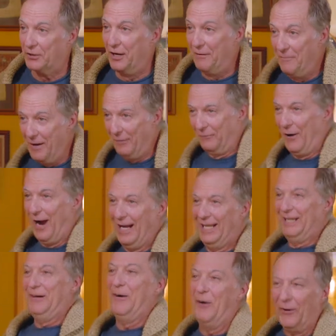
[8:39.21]
So I'm
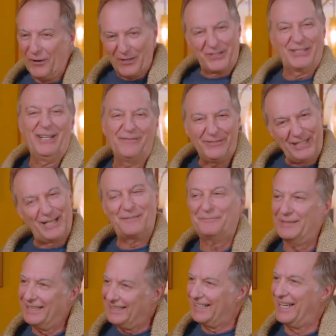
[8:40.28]
riding a horse every
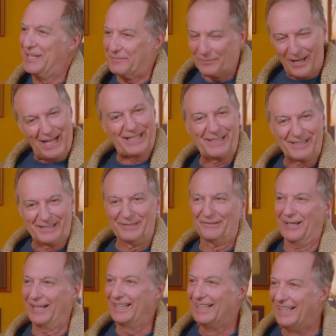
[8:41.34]
couple of days, practicing,
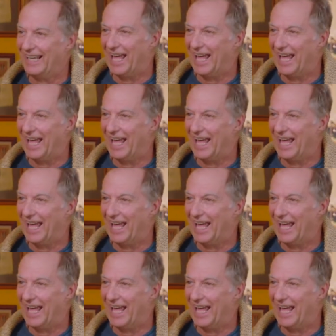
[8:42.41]
right?